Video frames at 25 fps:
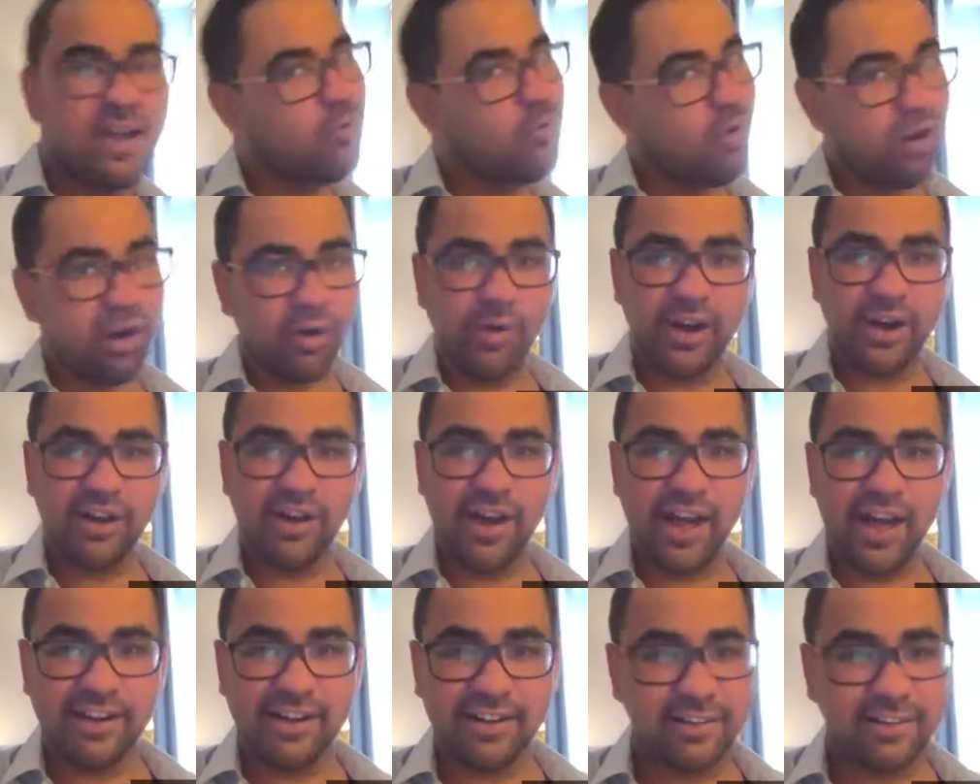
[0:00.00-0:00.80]
What a way
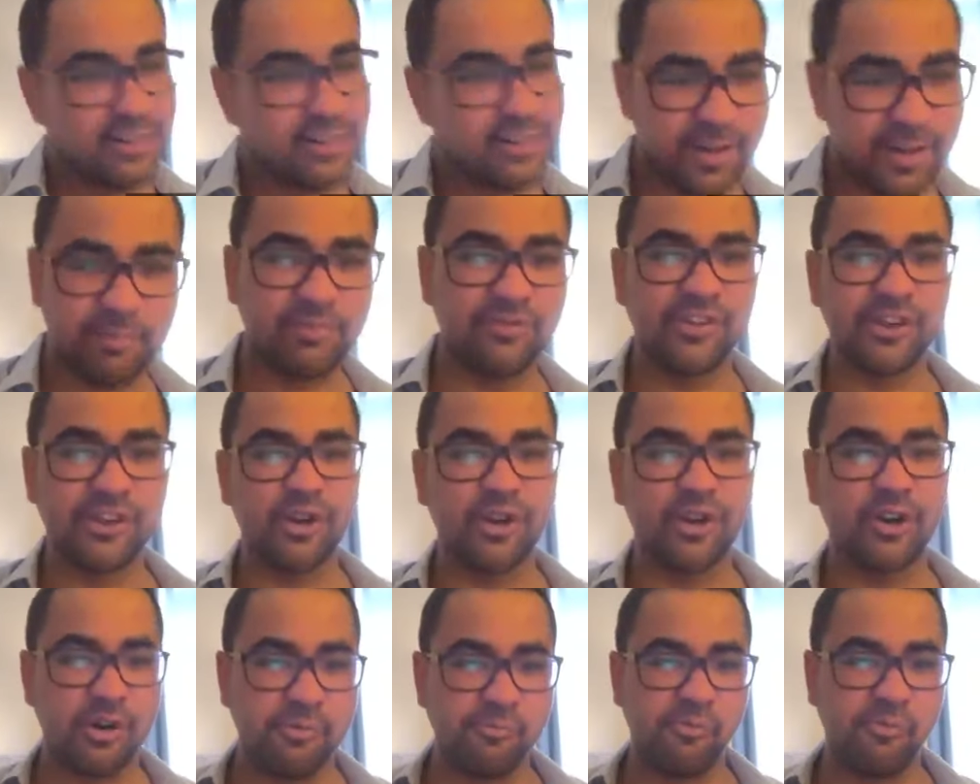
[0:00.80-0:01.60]
to end. And we're
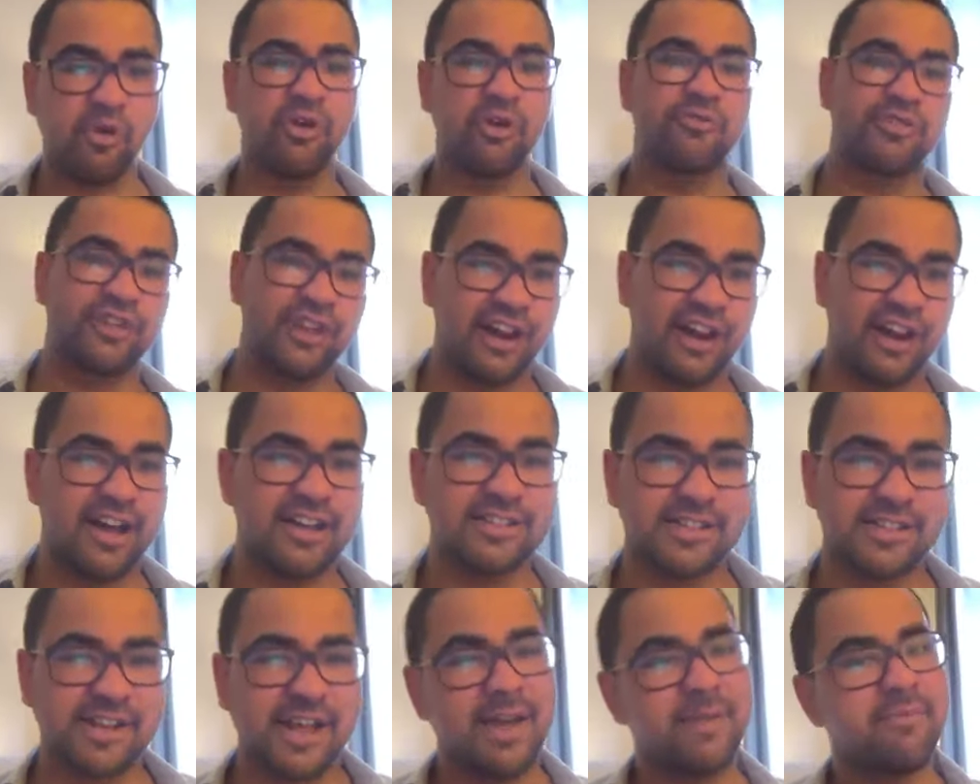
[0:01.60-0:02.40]
going to report it for the
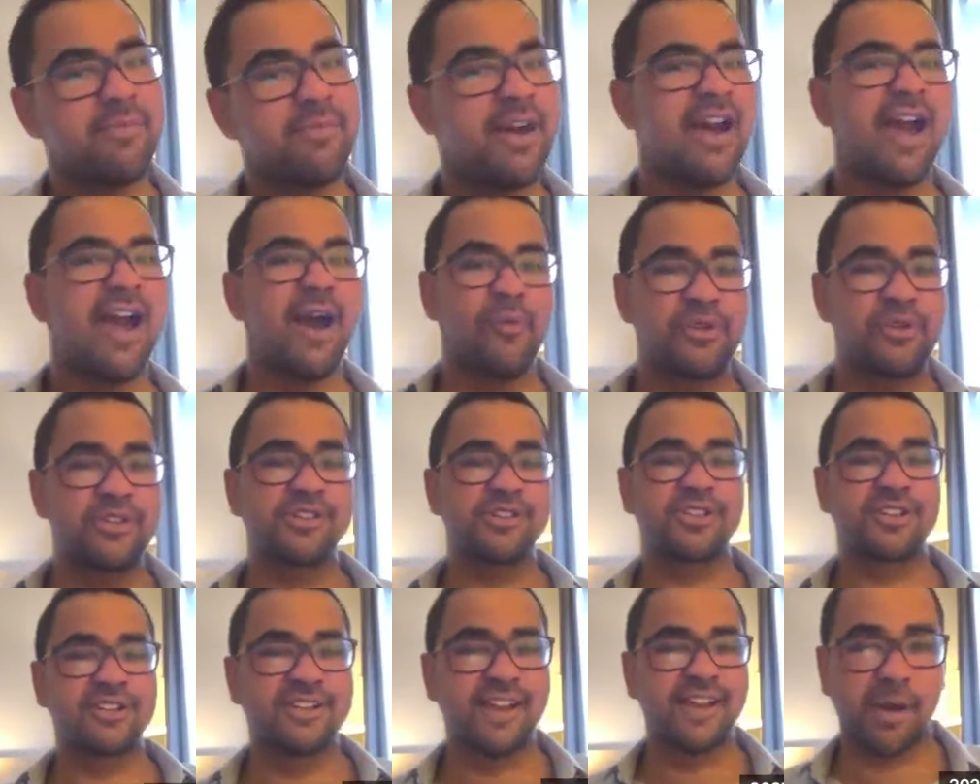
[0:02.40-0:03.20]
last time, and we
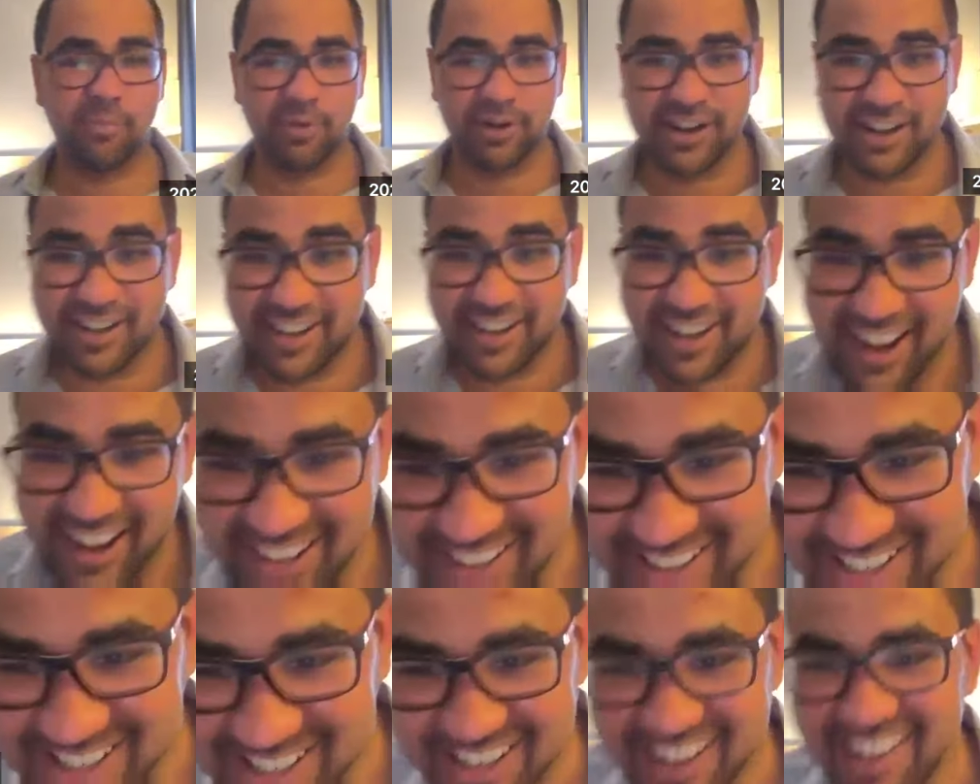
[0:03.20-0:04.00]
just doubled it,
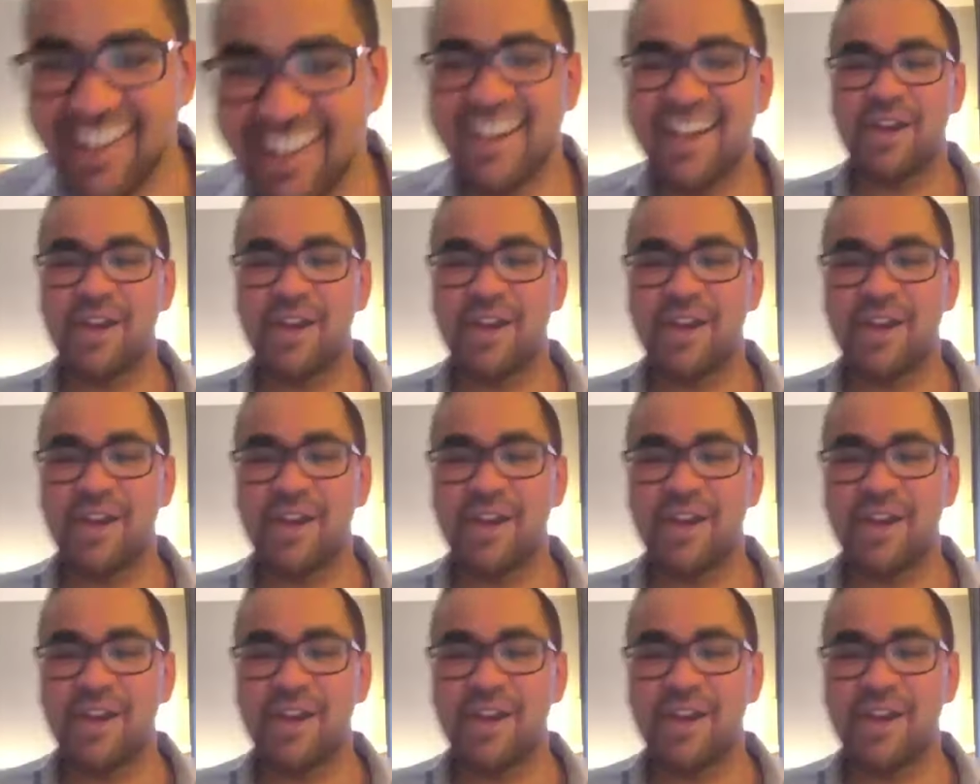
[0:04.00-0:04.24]
guys.